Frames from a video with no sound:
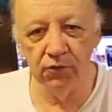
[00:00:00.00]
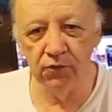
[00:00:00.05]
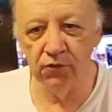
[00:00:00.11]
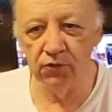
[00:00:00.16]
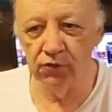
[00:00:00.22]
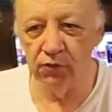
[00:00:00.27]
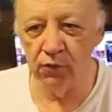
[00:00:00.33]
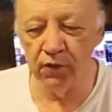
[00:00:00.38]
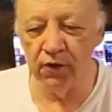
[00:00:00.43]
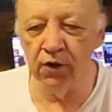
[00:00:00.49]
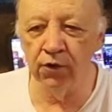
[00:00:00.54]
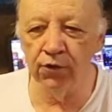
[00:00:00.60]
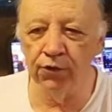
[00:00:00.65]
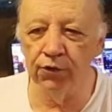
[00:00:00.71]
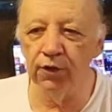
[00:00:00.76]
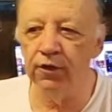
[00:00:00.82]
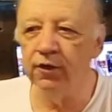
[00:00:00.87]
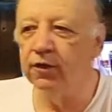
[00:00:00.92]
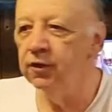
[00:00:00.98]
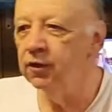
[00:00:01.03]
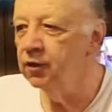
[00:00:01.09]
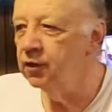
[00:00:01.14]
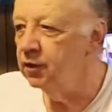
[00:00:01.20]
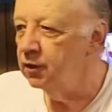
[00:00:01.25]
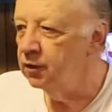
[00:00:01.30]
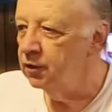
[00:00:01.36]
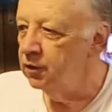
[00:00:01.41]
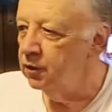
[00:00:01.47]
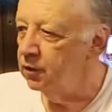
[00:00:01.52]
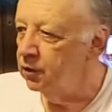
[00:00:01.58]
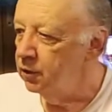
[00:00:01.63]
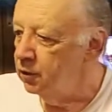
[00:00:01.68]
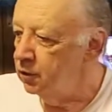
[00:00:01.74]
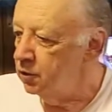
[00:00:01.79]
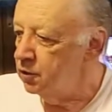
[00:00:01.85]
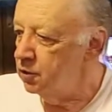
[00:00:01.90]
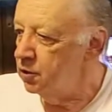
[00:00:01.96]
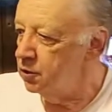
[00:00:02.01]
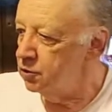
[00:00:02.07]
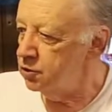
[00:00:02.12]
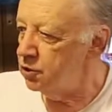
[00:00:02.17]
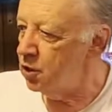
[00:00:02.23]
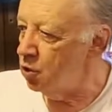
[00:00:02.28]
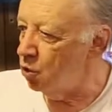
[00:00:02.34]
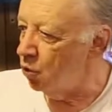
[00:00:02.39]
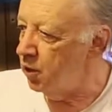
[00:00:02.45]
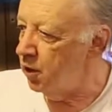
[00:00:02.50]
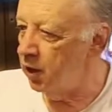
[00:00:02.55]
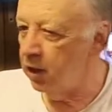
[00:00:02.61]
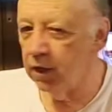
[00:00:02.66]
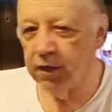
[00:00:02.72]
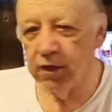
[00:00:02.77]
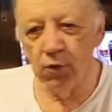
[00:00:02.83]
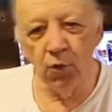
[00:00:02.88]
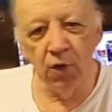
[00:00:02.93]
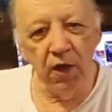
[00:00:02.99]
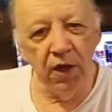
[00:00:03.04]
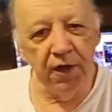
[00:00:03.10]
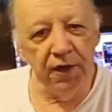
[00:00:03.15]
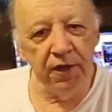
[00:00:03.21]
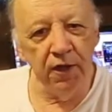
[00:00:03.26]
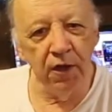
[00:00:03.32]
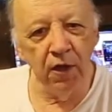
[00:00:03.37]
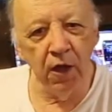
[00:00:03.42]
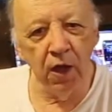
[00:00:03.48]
so they're good. So, anyway,